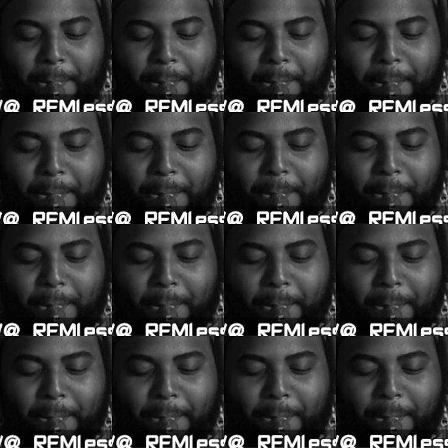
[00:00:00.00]

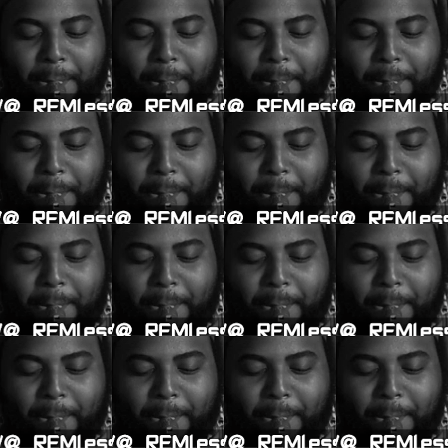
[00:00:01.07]

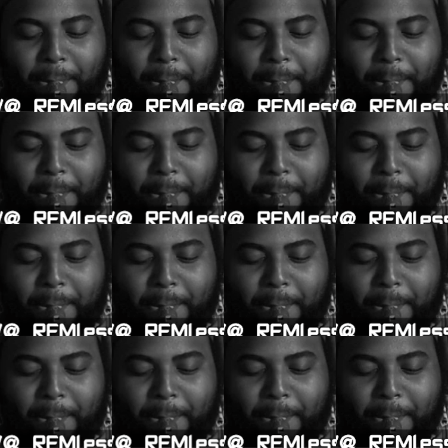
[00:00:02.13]

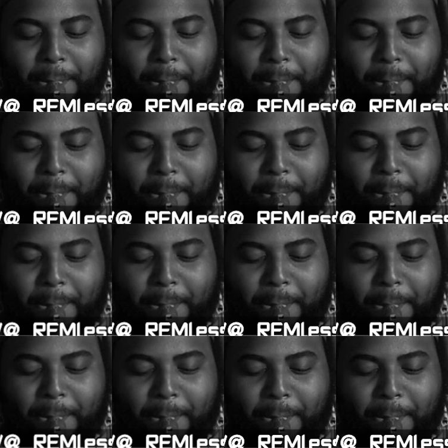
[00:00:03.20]
(silent)